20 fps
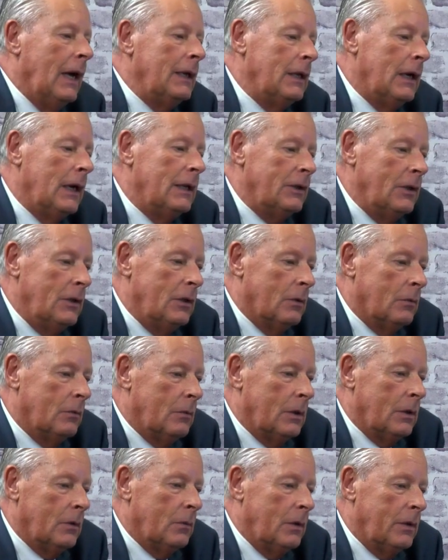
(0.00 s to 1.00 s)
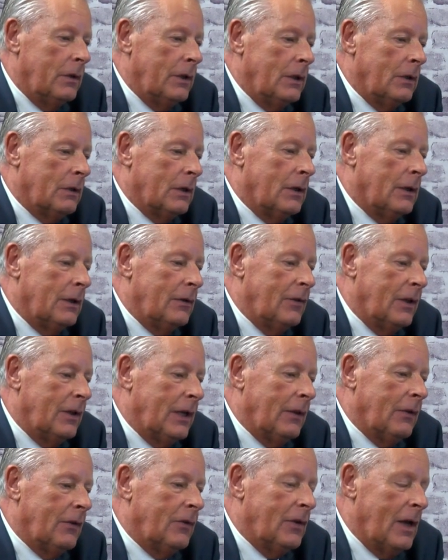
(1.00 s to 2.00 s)
I don't know whether you guys
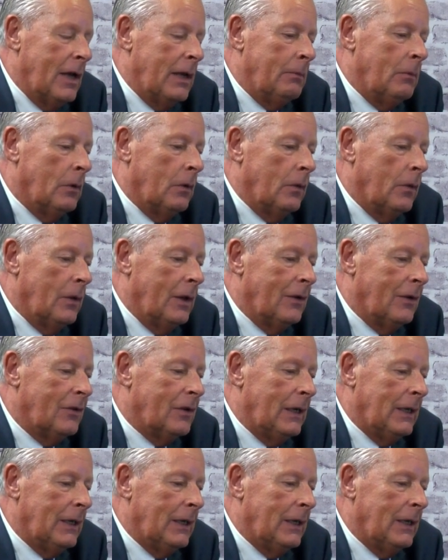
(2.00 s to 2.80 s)
think the same on this.